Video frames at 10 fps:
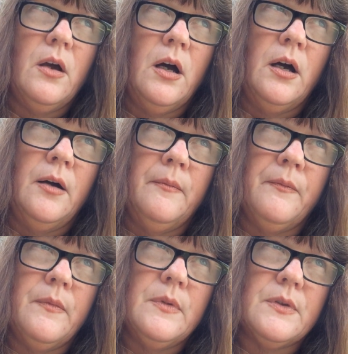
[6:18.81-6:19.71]

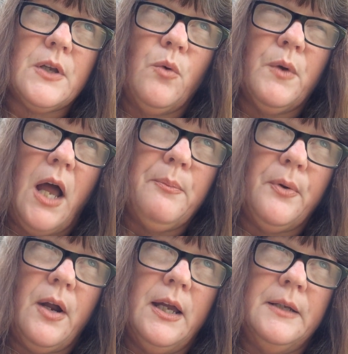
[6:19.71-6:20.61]
Um, so when I
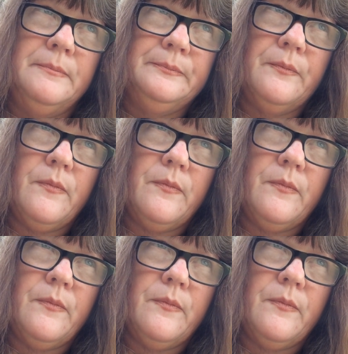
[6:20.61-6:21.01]
prayed,